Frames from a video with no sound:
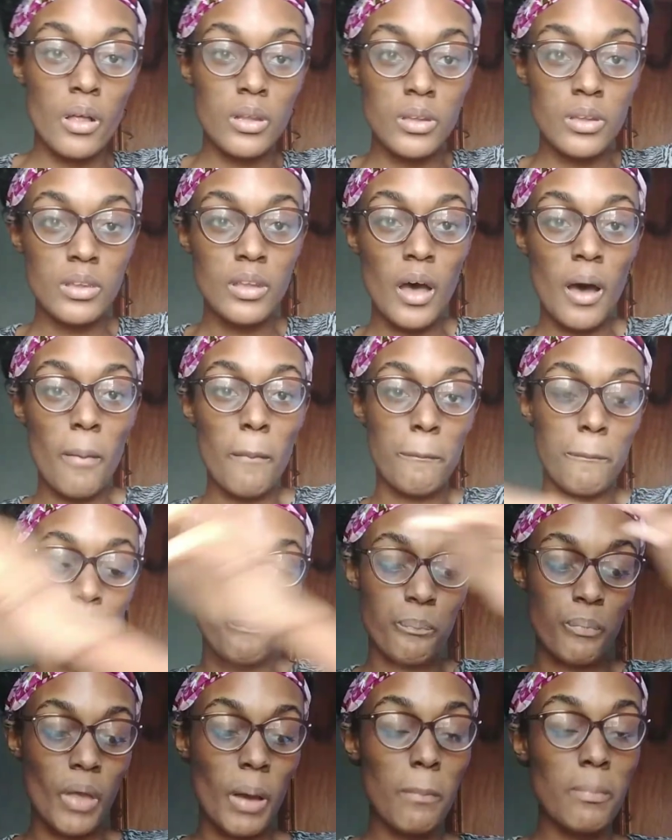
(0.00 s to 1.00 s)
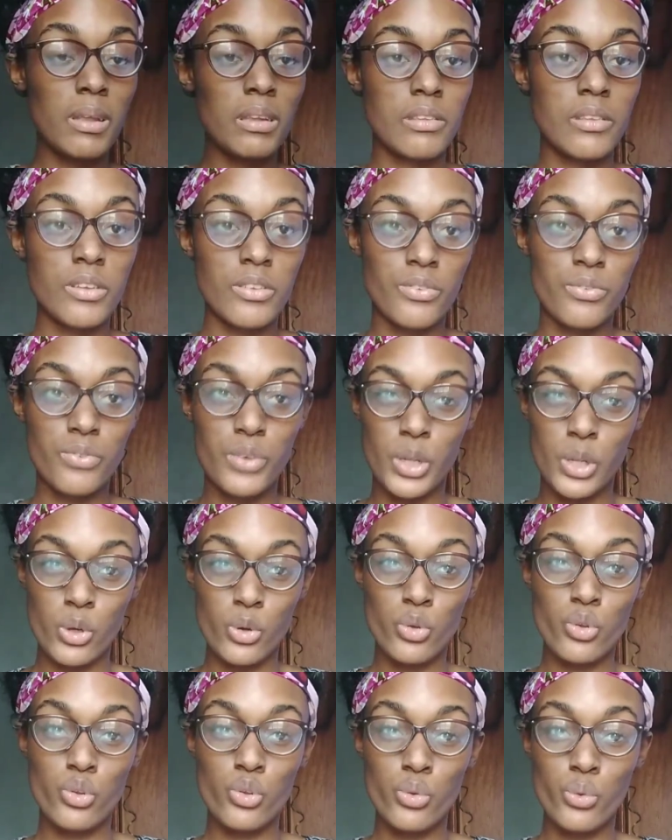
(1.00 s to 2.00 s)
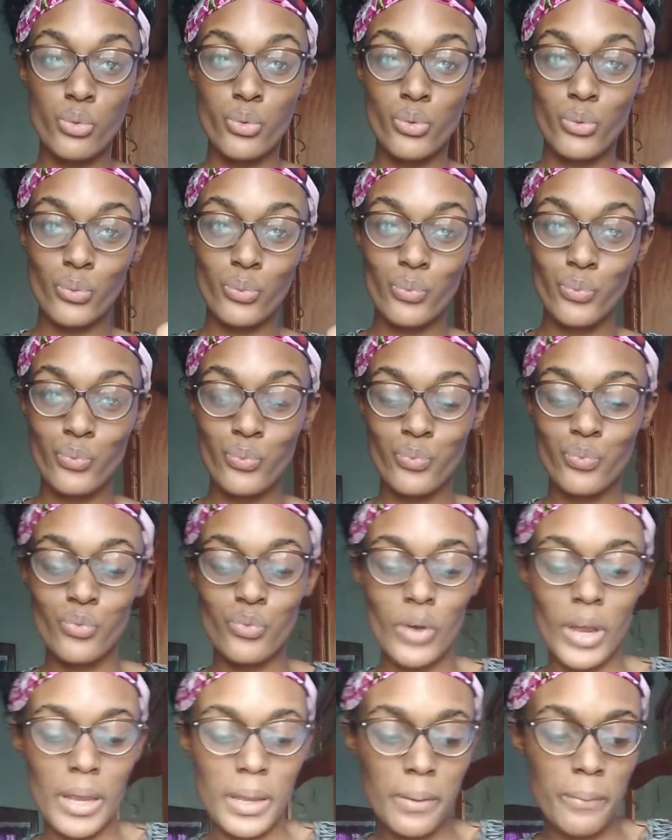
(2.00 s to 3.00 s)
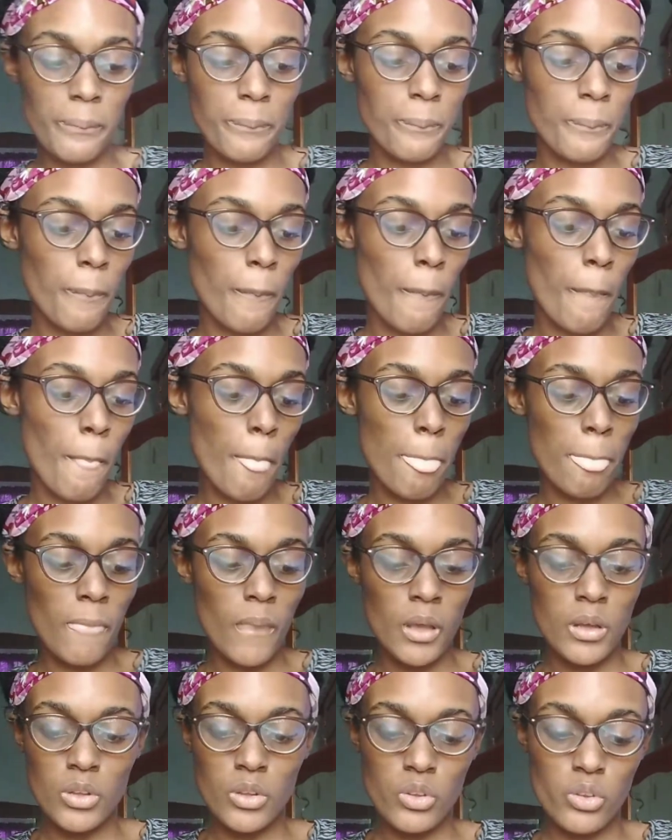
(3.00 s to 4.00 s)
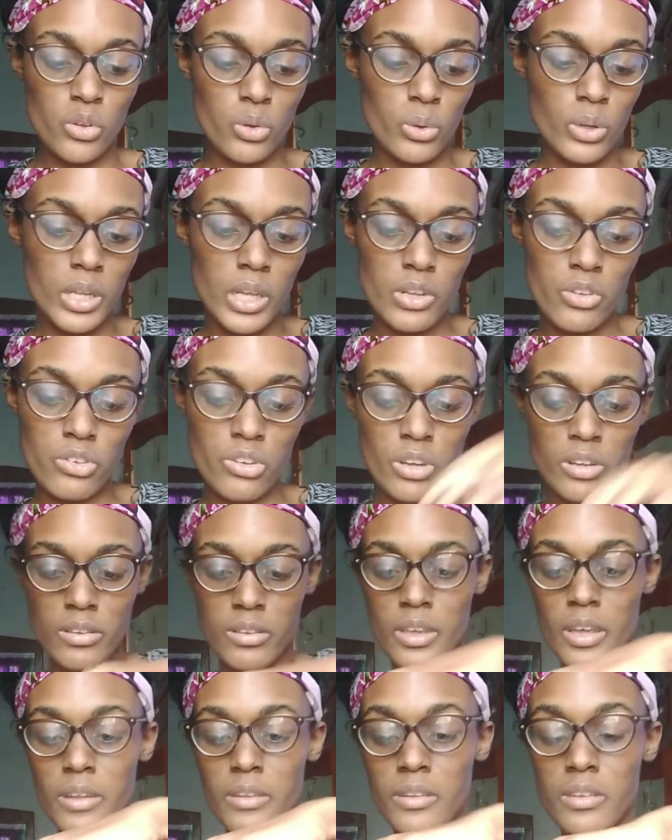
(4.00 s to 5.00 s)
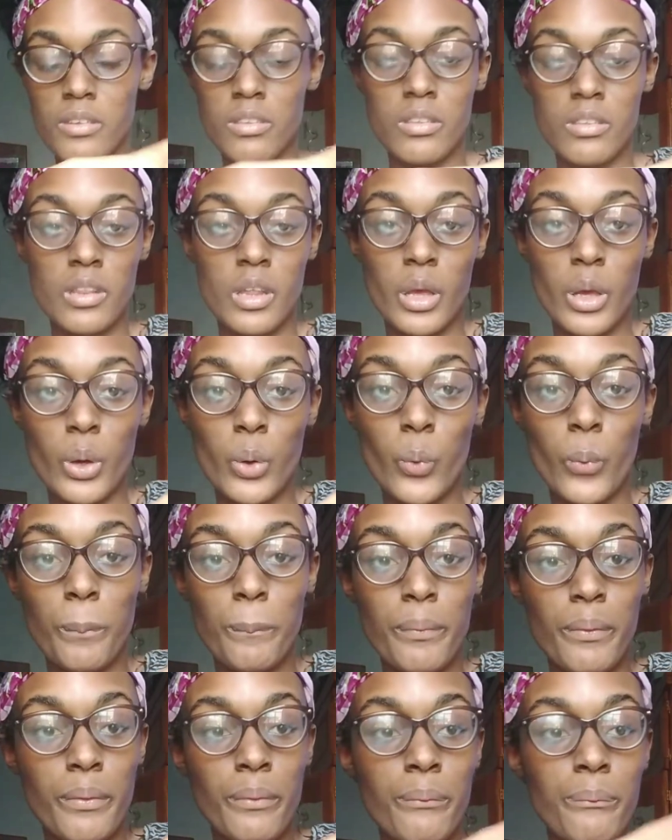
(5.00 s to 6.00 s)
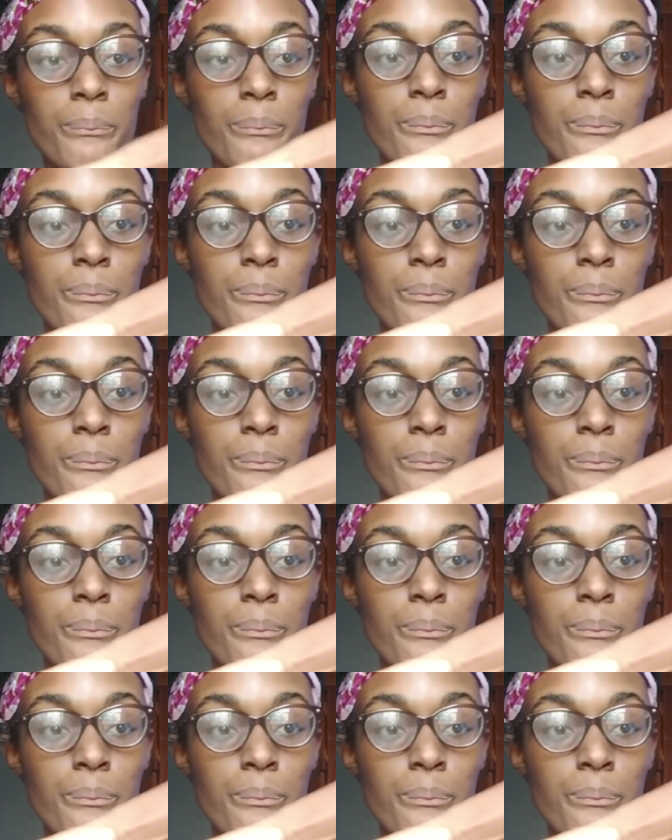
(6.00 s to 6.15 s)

some business videos soon, right? So let's just get this thing open.